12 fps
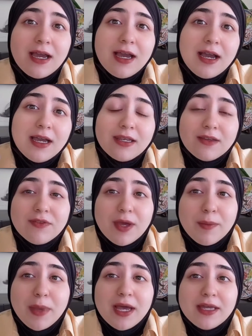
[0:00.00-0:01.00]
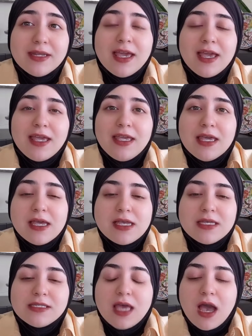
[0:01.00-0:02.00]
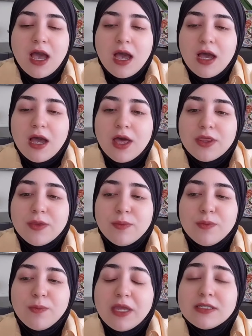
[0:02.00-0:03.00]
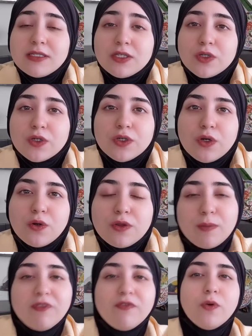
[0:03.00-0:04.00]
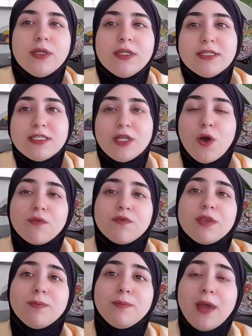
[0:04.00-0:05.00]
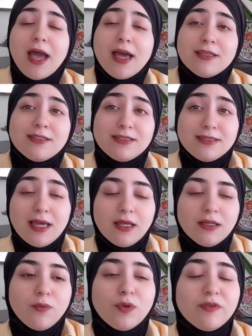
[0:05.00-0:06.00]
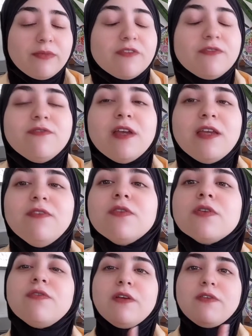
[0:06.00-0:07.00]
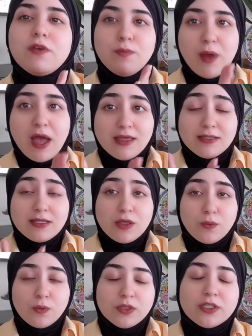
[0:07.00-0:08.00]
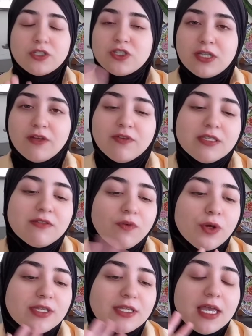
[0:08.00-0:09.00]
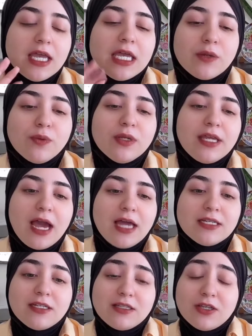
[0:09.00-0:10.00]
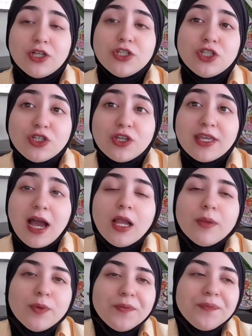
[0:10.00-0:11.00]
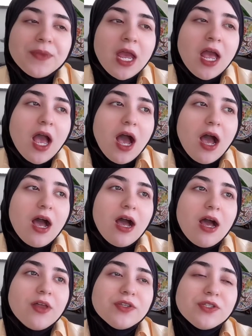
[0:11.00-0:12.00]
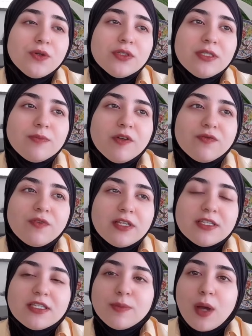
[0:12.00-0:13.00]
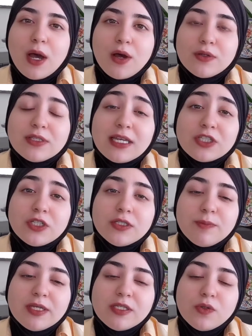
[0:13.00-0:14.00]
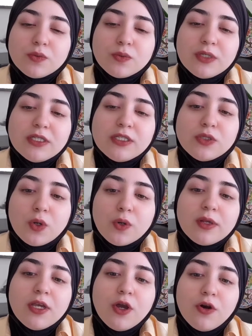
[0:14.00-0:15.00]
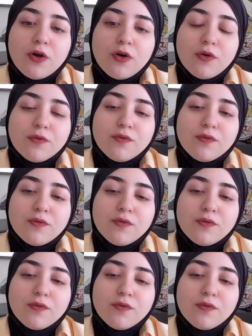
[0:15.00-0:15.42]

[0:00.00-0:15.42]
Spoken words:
I love that man. He is the main singer or the main vocalist of the band Nell, one of my favorite bands in the world. I just love his voice. He really added a touch to the album. The song Dear My Friend, it's actually based on a real story of